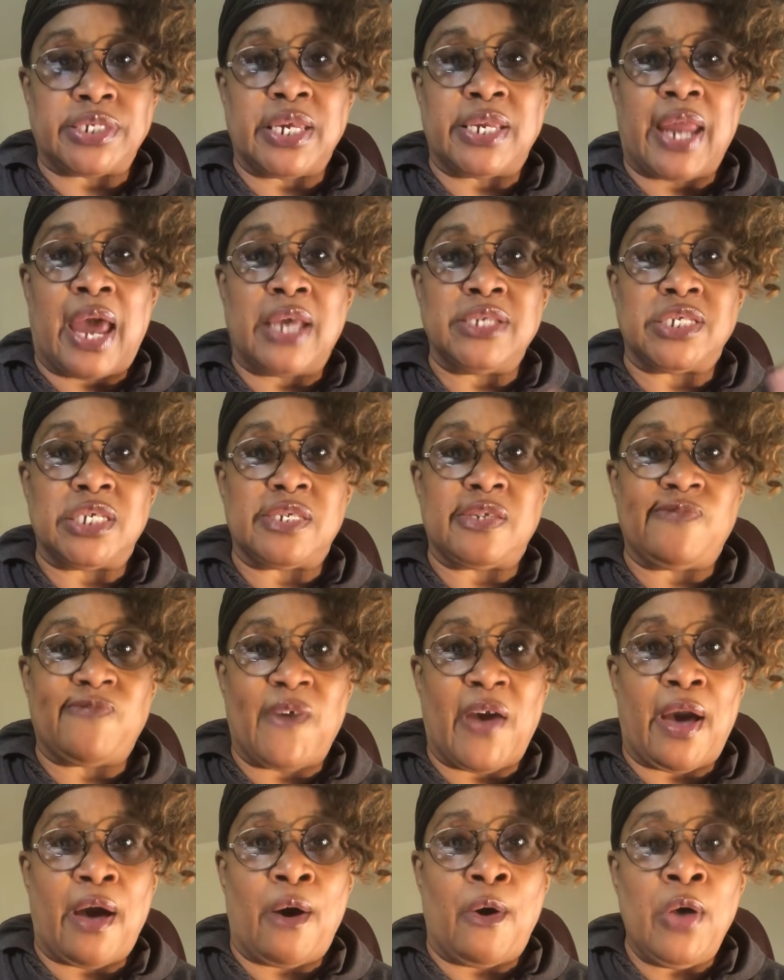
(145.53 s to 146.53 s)
And I just
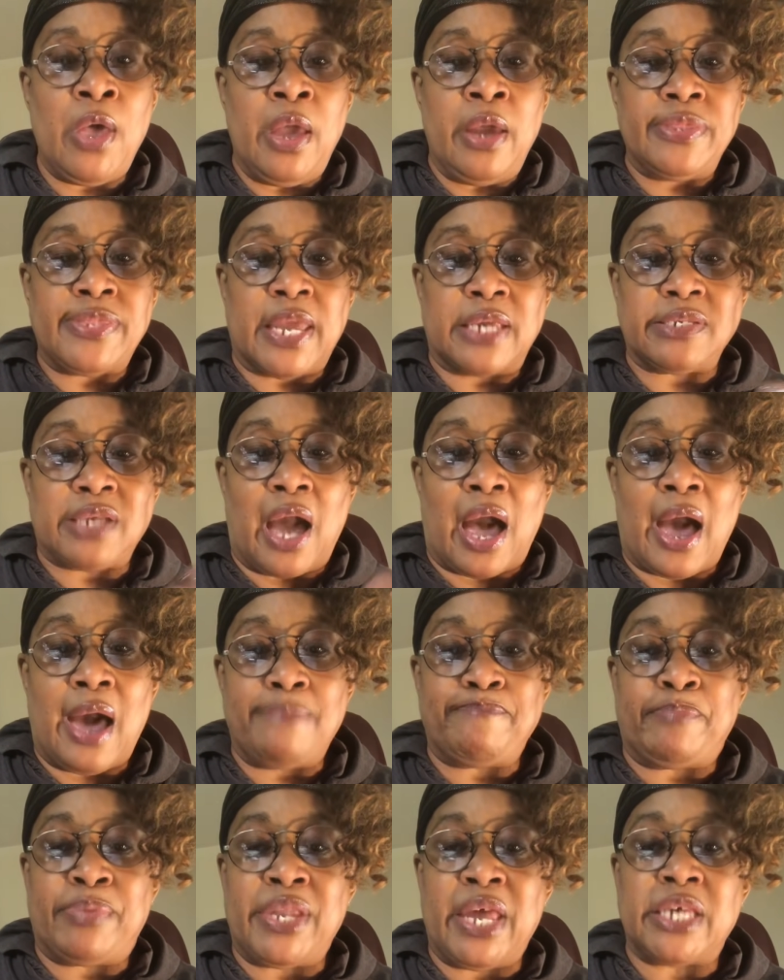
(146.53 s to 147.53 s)
found that
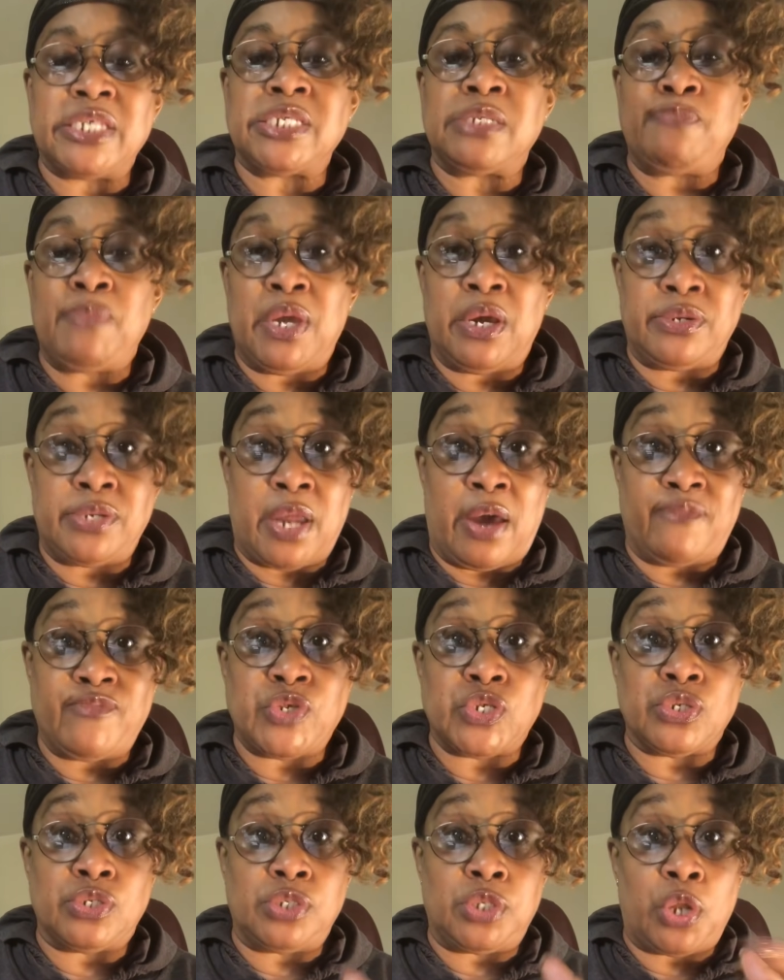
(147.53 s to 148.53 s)
God blessed me enough
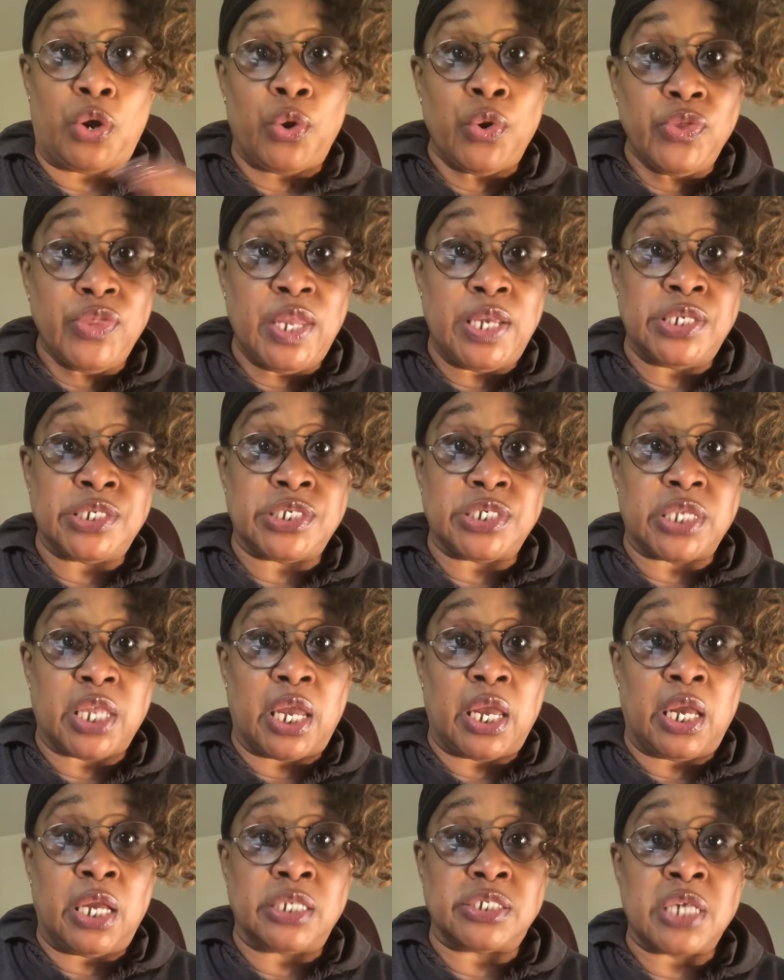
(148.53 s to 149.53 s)
to learn these
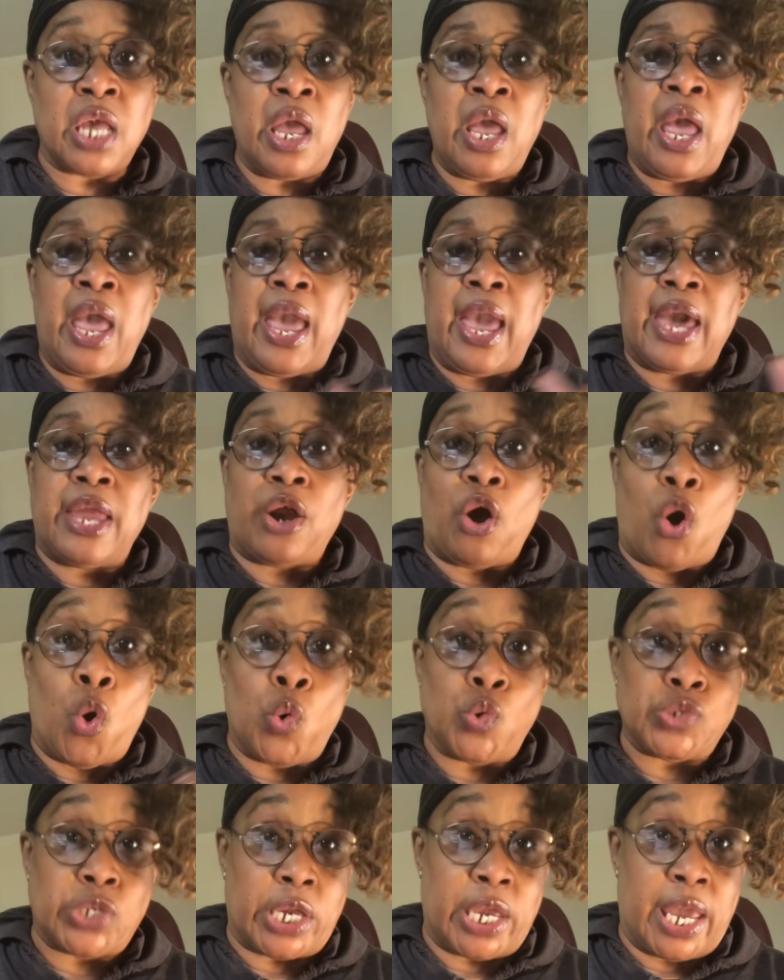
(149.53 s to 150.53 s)
things at an
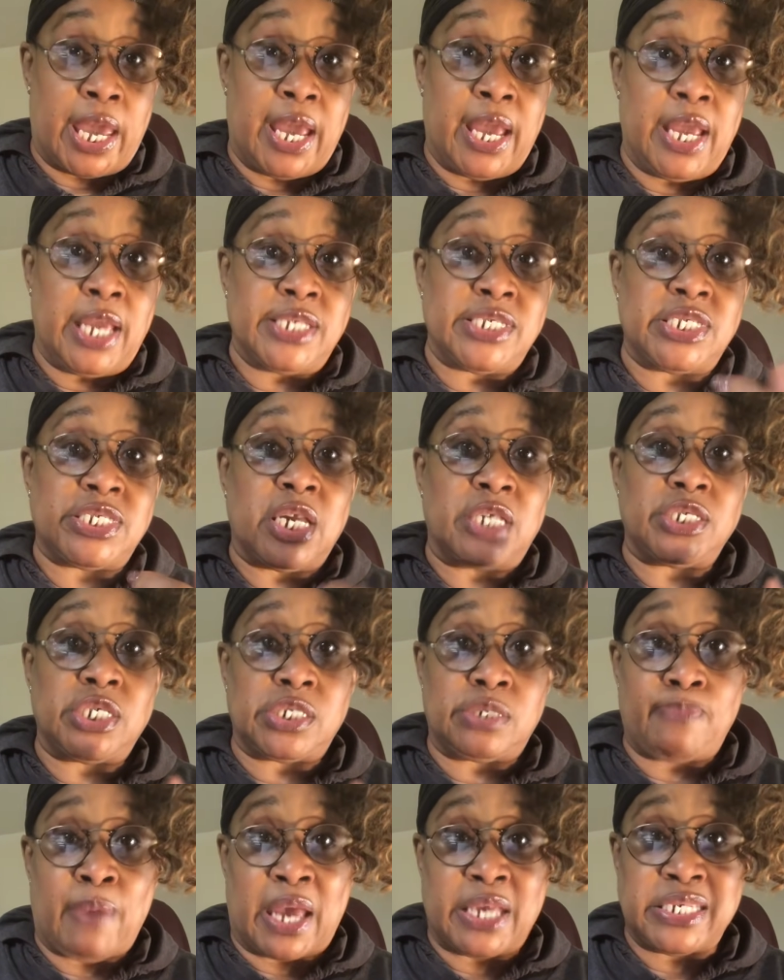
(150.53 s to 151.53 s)
older age, such
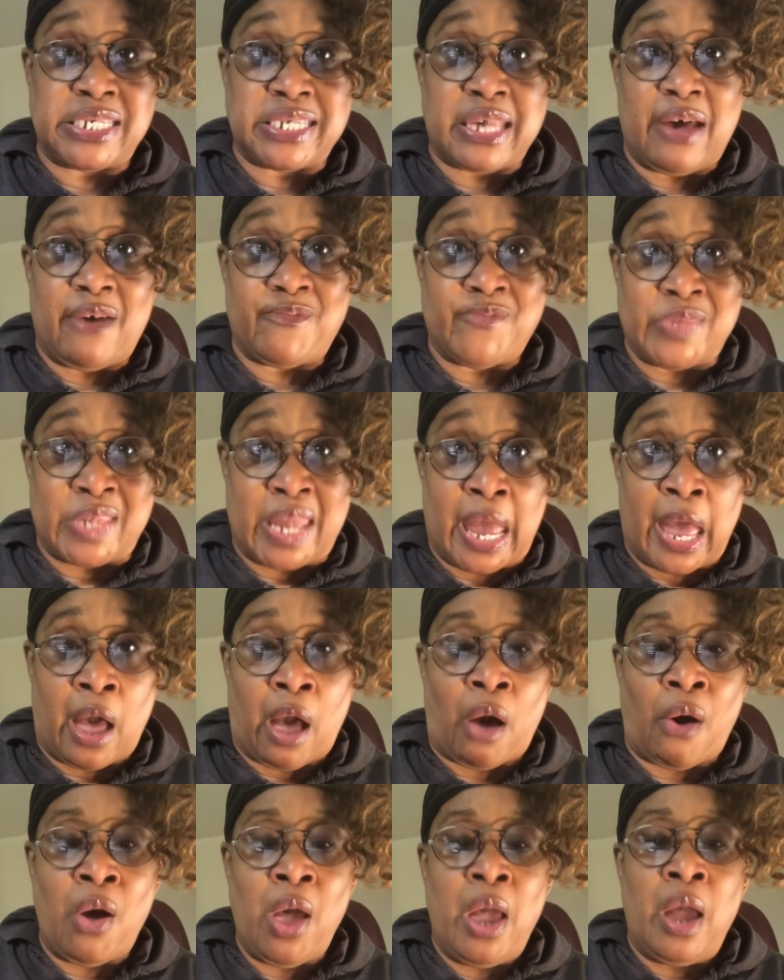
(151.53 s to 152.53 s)
as myself
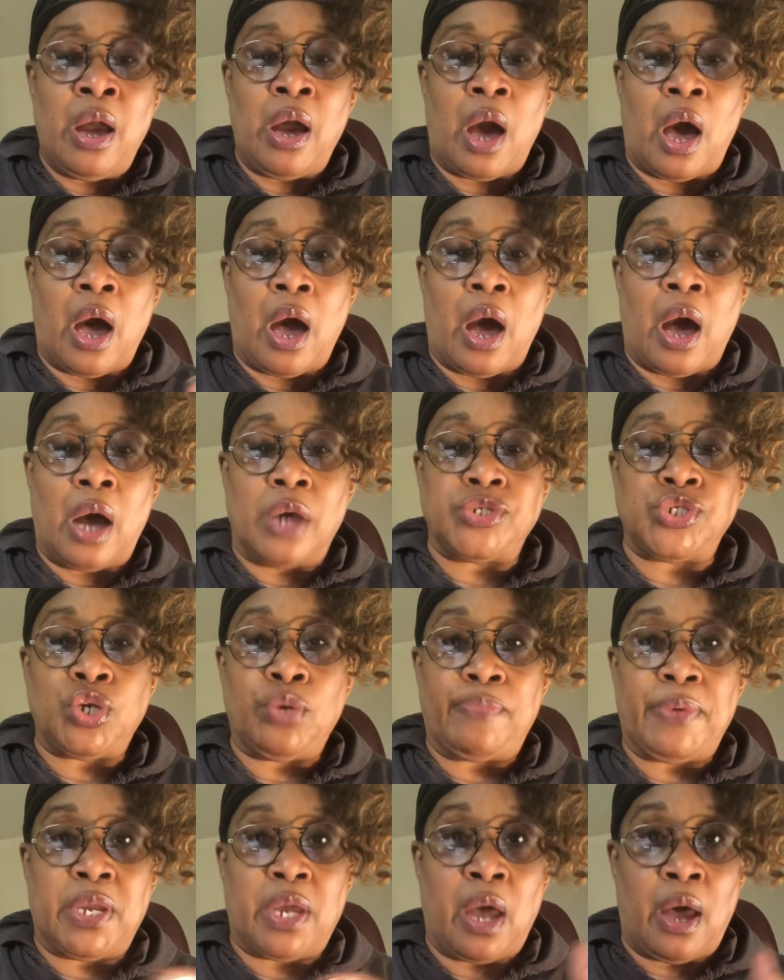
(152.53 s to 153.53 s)
now,
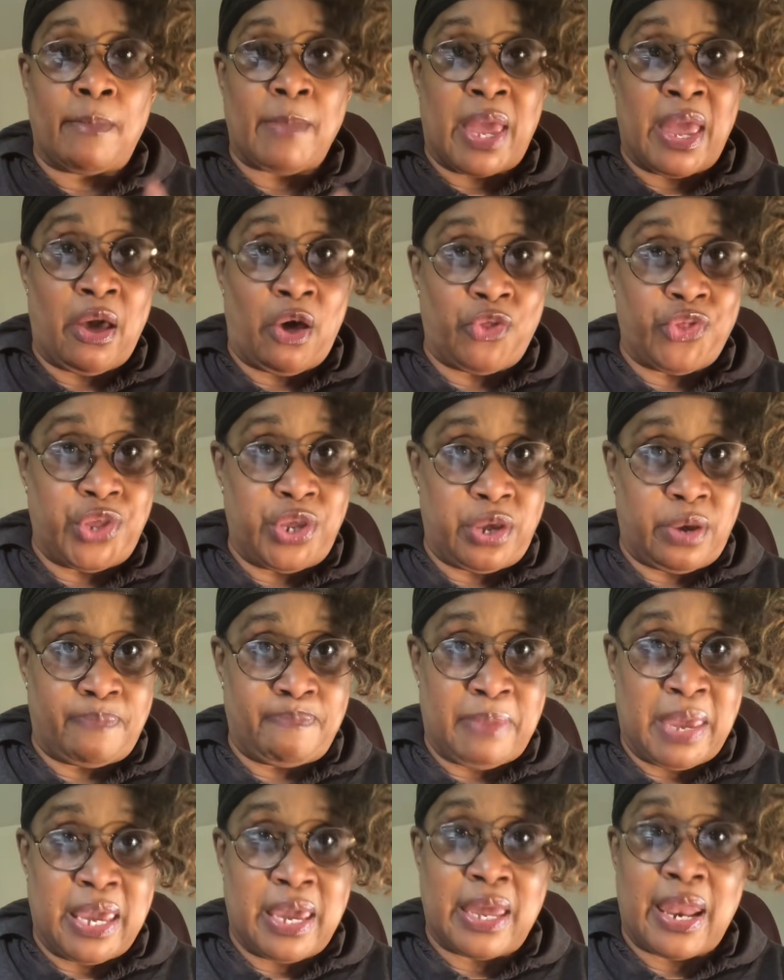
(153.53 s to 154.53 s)
to become a healthier
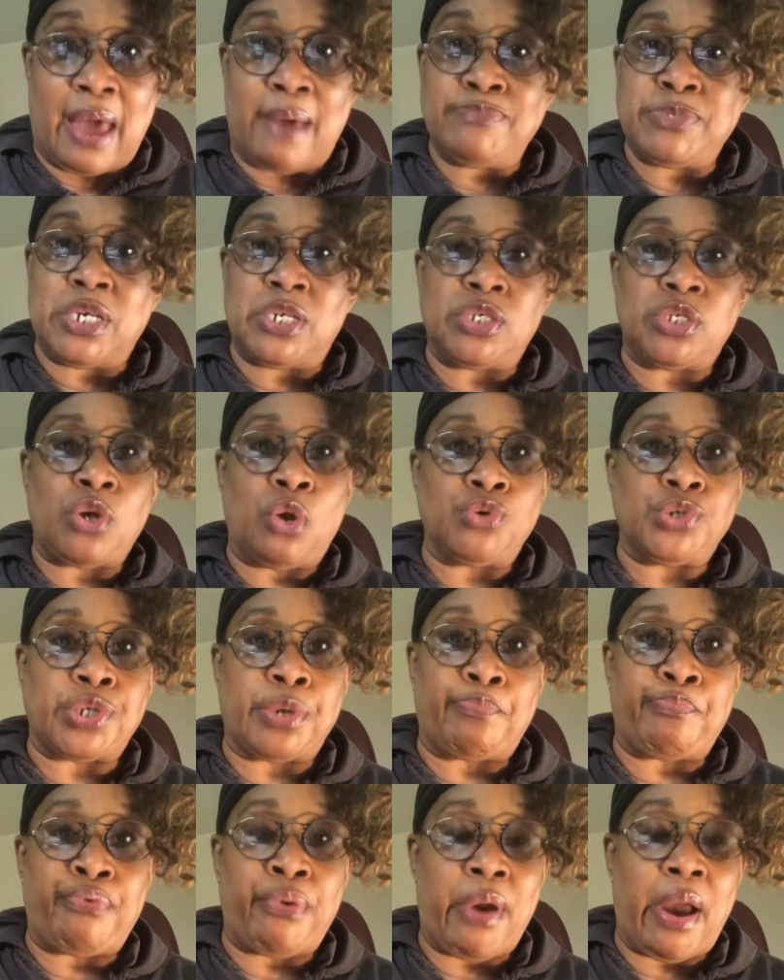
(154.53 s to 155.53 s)
me. And I'm just so
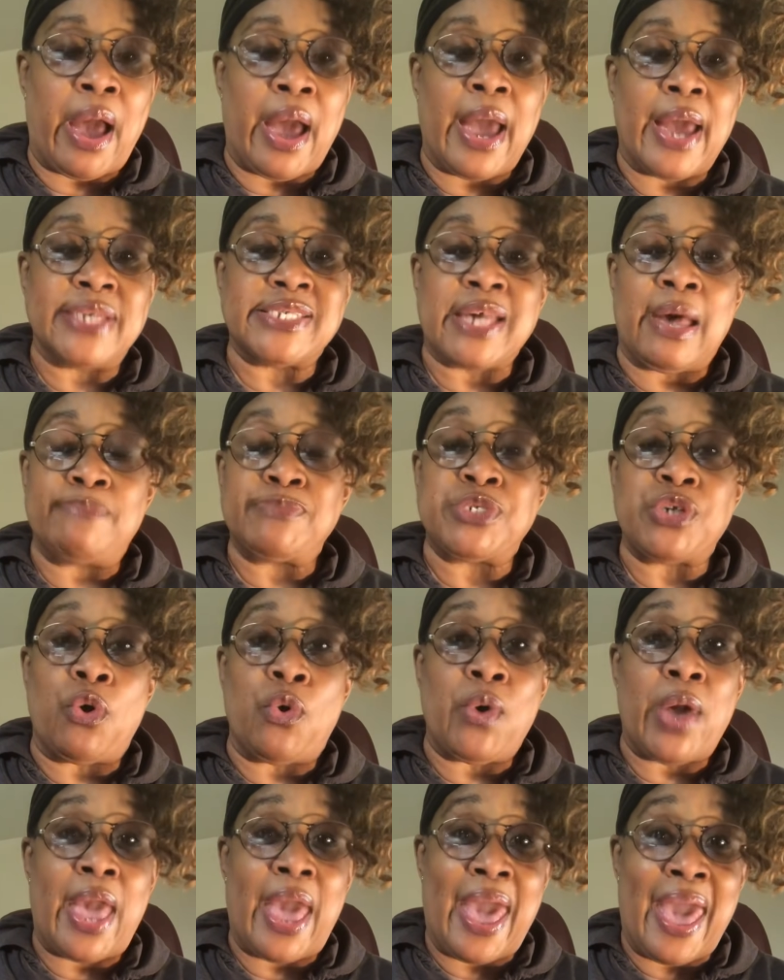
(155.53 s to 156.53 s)
surprised. I'm
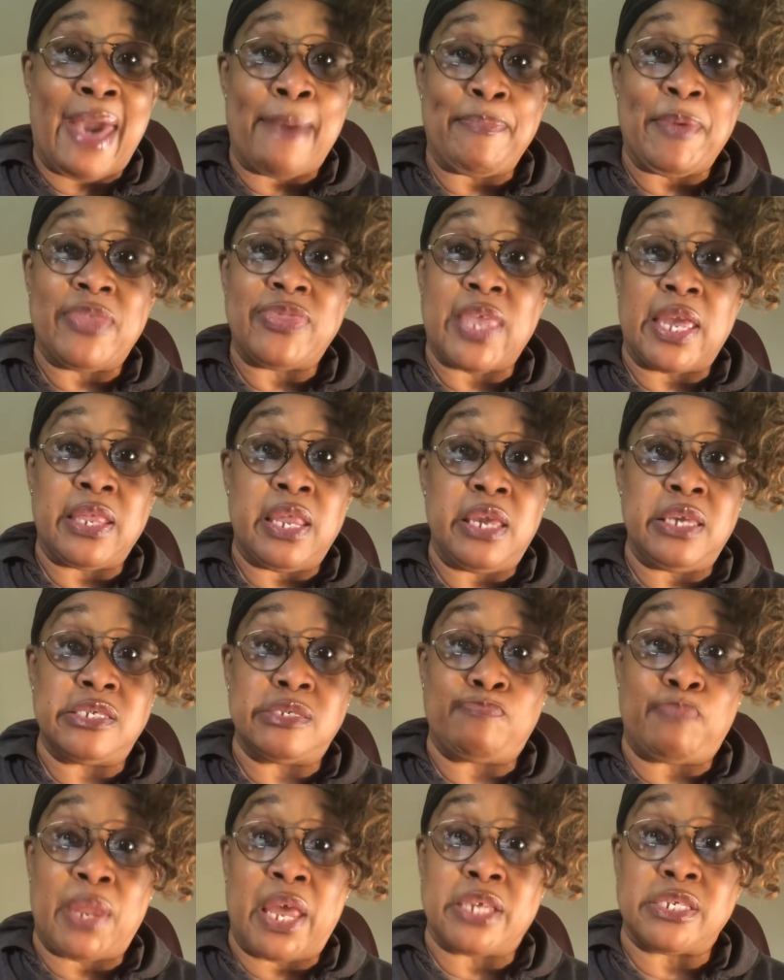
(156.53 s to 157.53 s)
so happy that
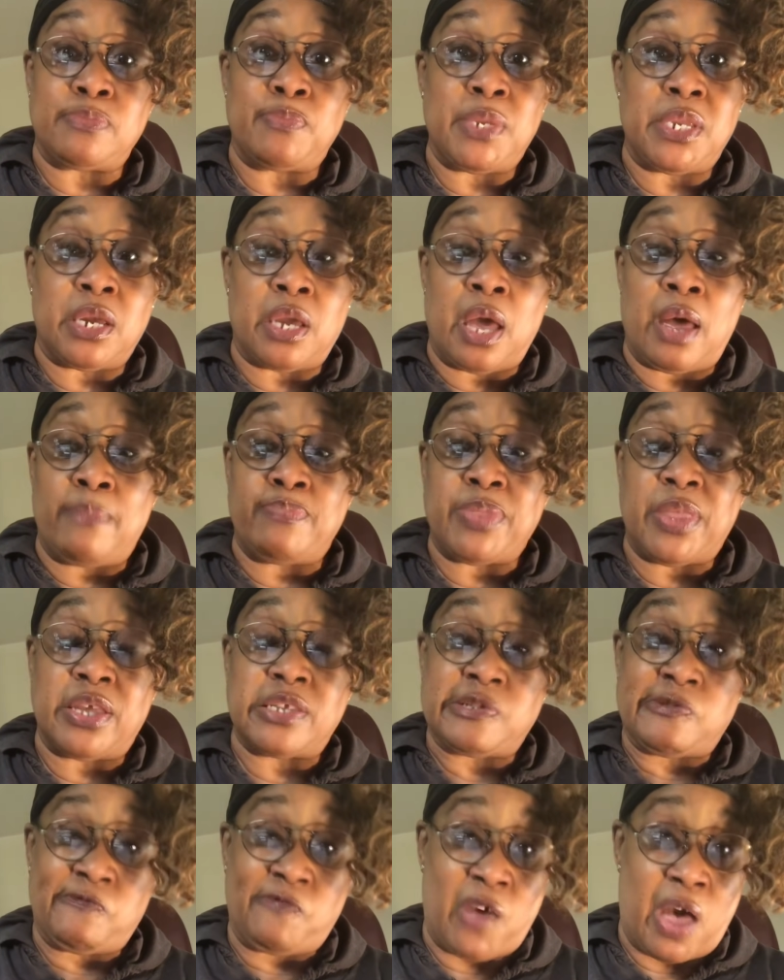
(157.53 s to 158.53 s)
He's blessed me to come
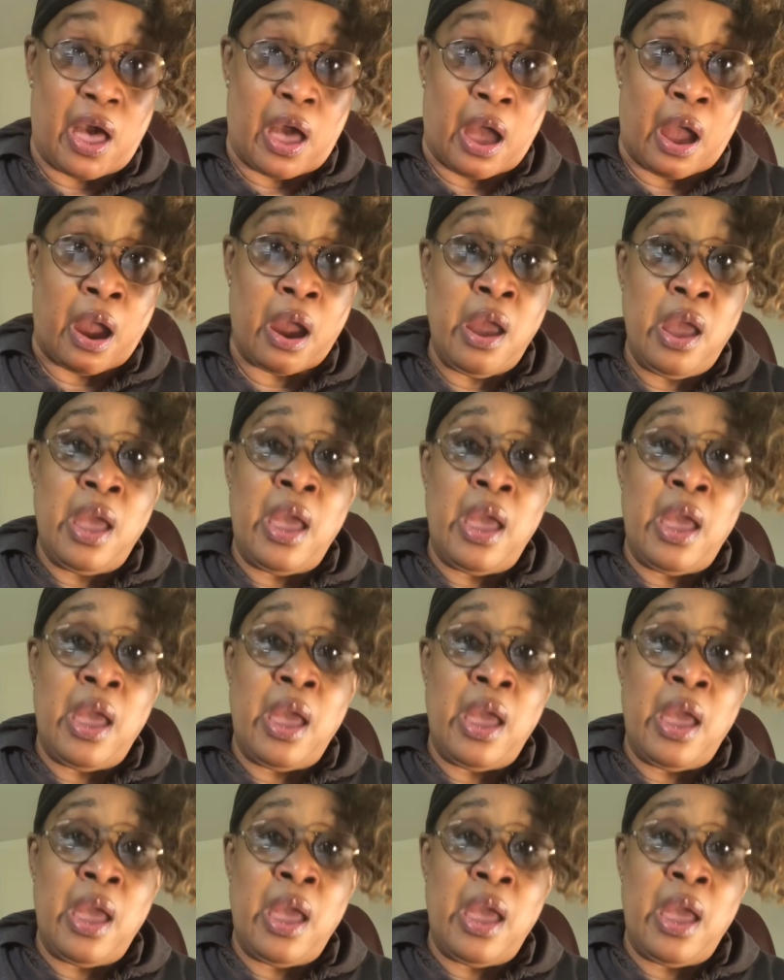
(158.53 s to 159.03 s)
thus far.